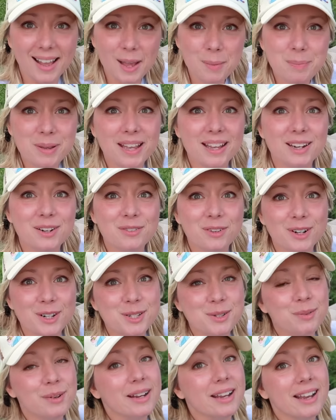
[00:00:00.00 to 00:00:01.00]
Happy
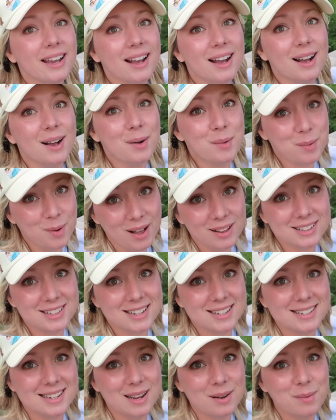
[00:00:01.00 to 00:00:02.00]
anniversary, Walt
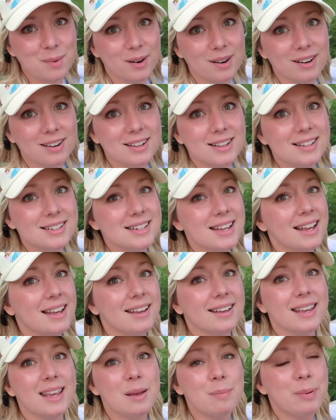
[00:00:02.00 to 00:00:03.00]
Disney World.
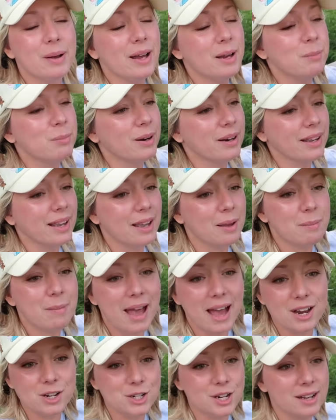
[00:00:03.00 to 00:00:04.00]
Keep on bringing
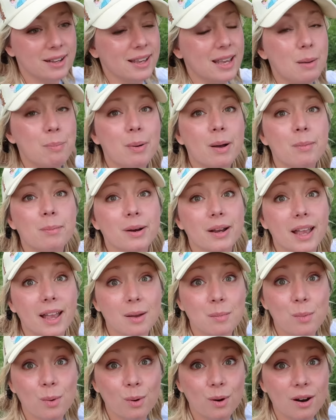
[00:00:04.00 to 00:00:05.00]
magic. Keep on
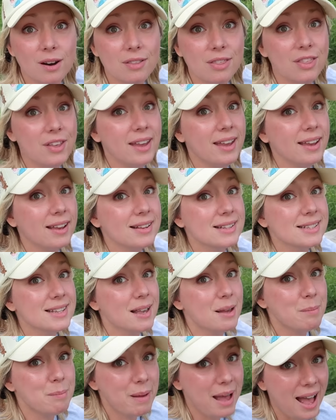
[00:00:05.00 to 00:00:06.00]
bringing more things
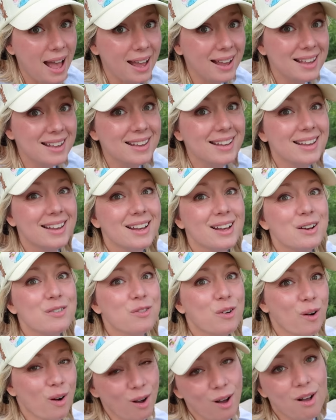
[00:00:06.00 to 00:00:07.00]
back
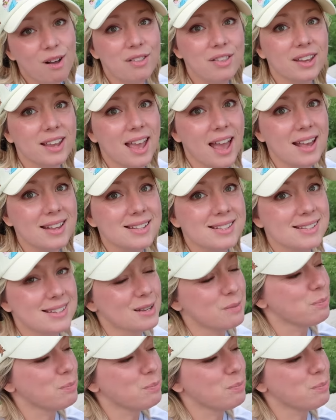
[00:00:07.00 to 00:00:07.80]
for all the guests.